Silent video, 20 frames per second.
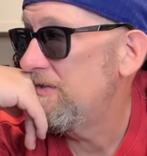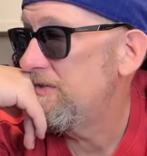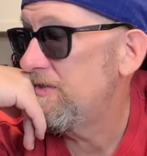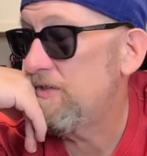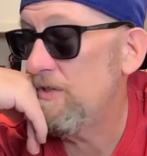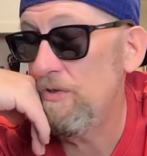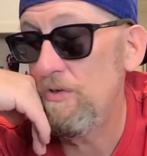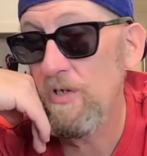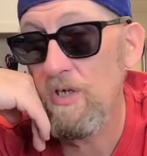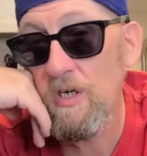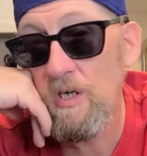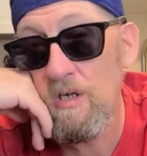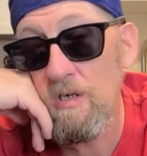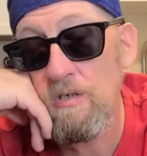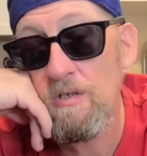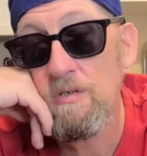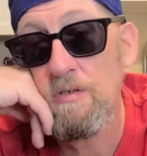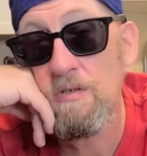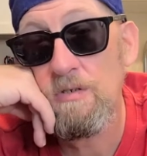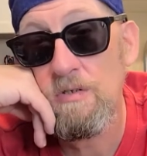So
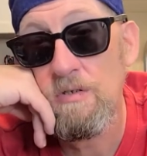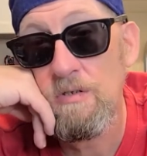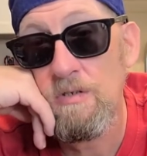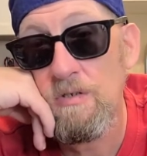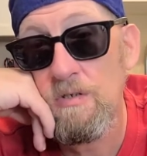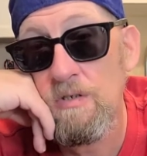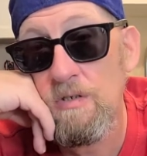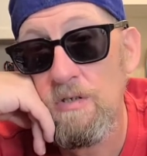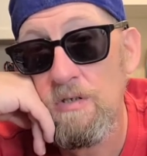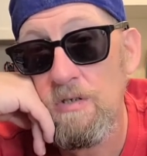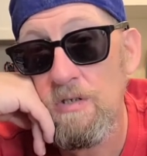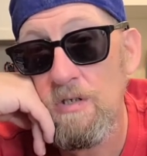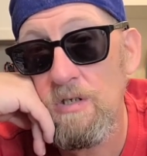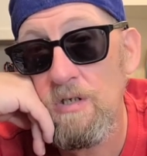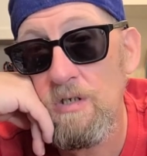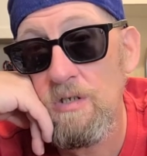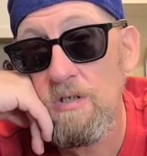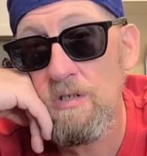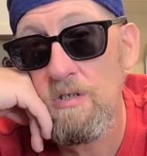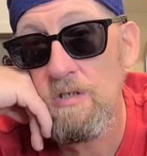yeah,
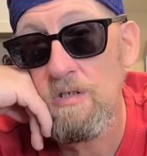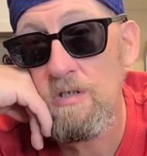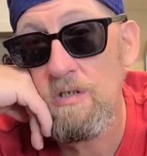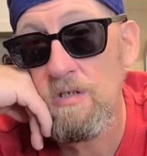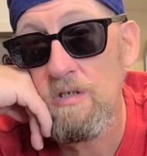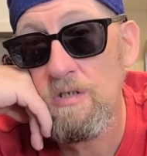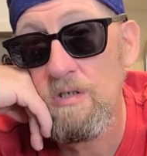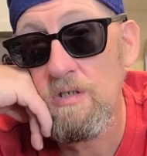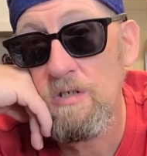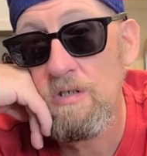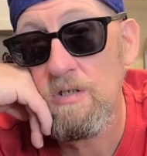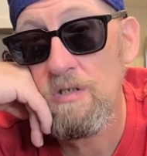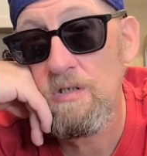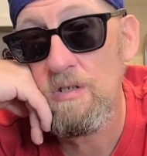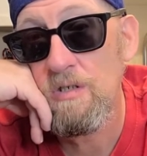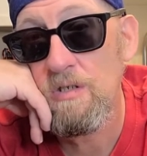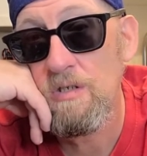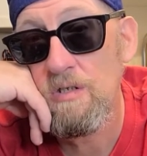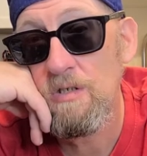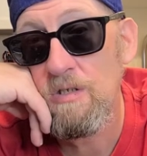yeah.
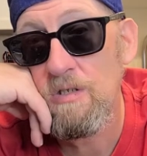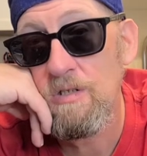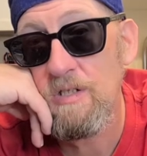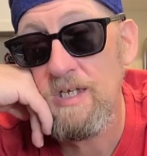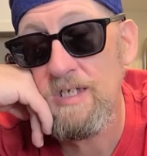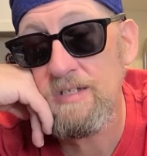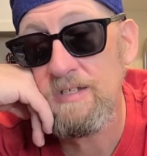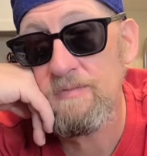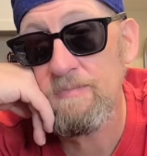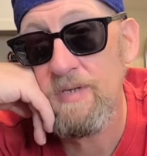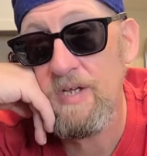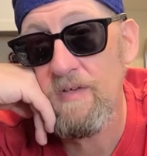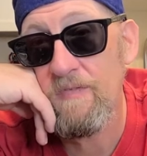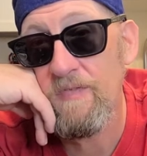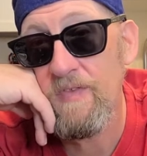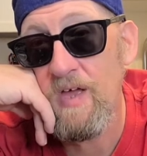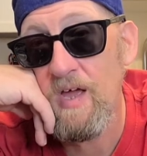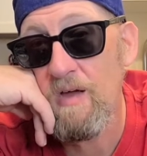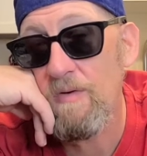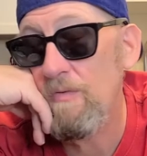That's
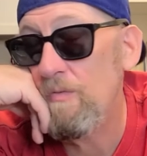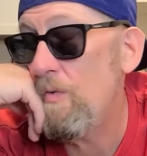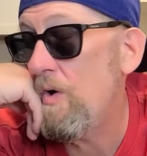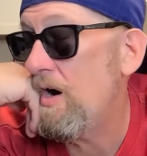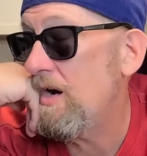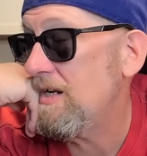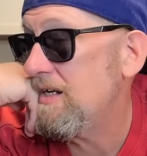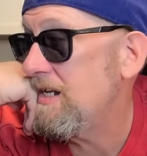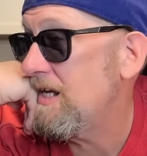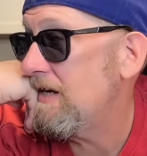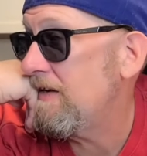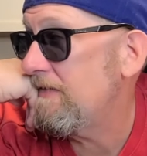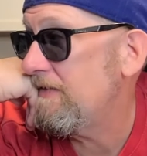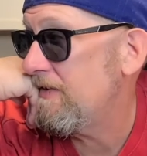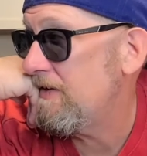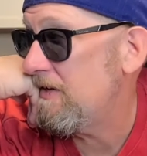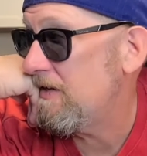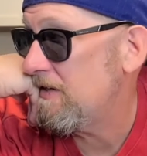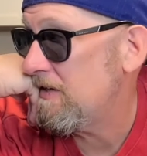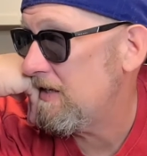about that. We walked down
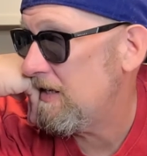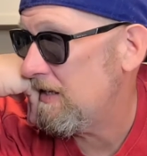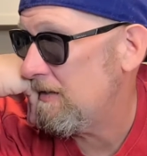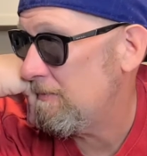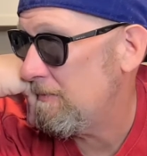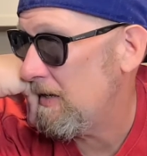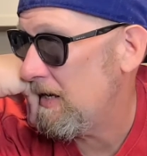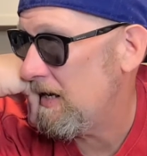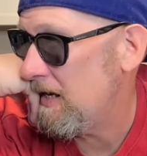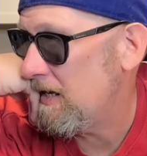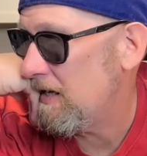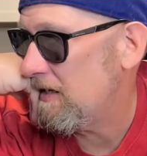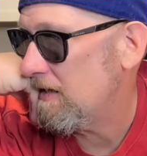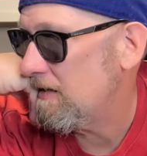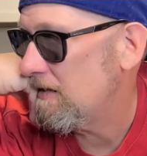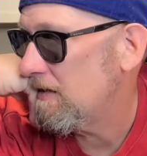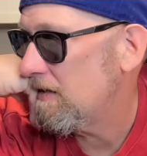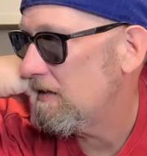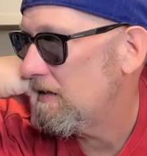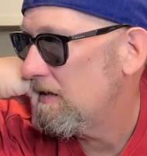there, came back.
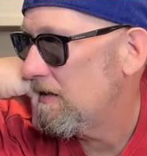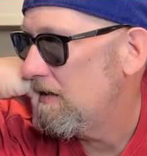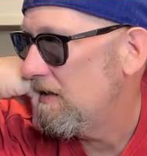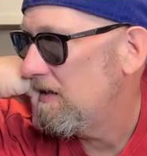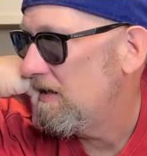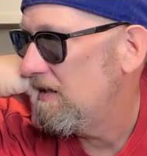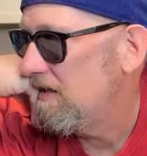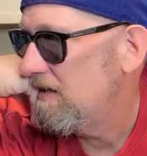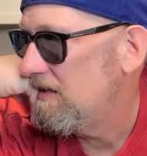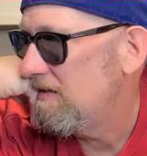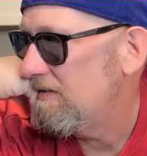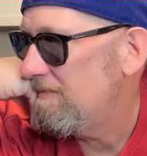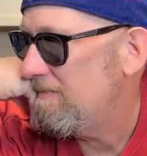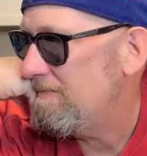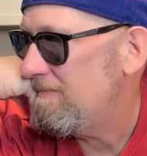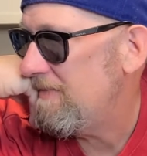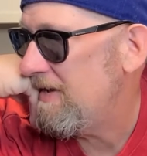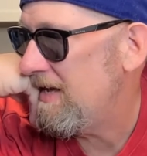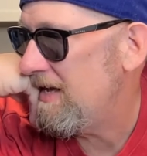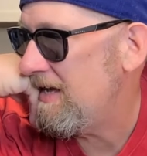
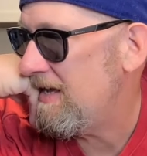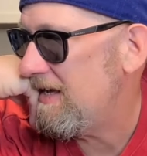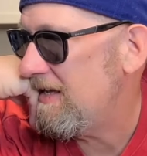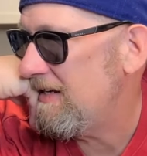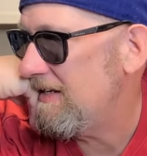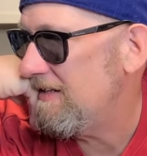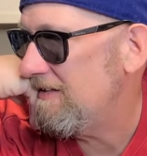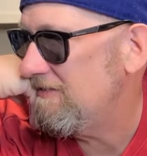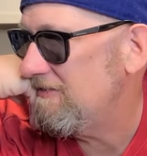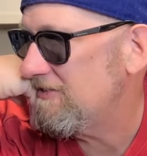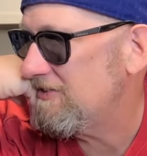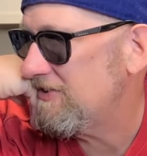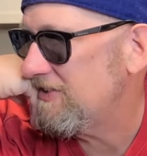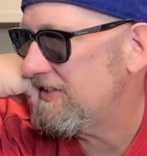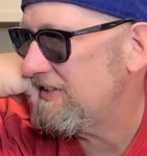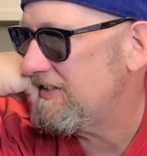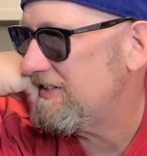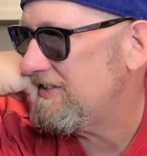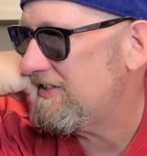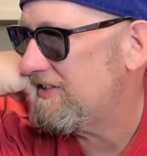Man, it looks
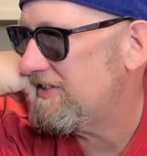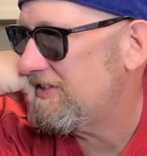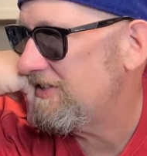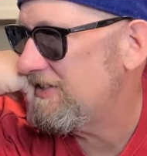like it's